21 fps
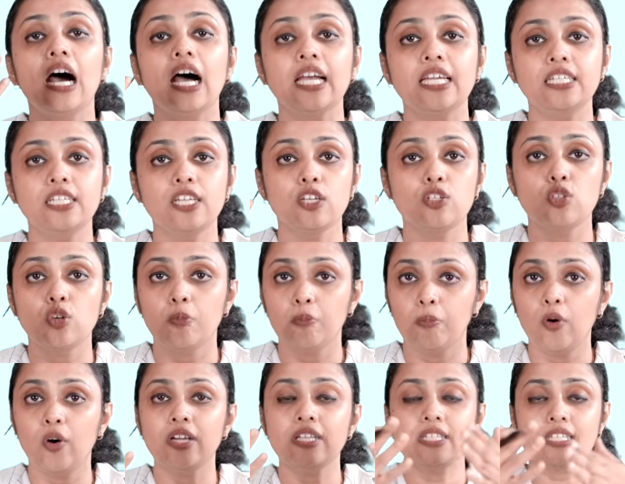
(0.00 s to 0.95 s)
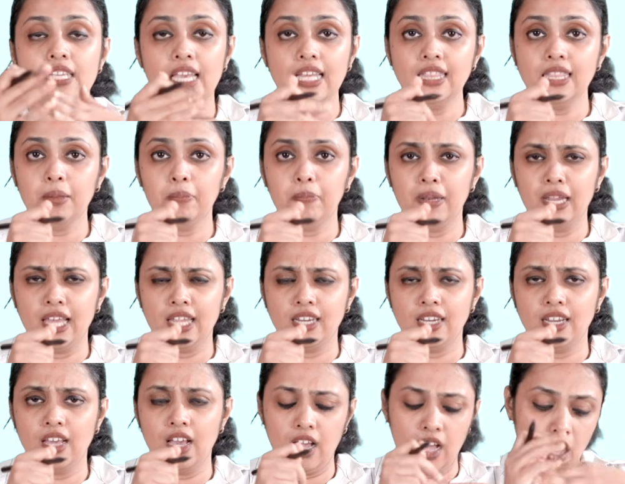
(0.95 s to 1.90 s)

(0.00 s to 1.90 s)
ideas or points in the plan,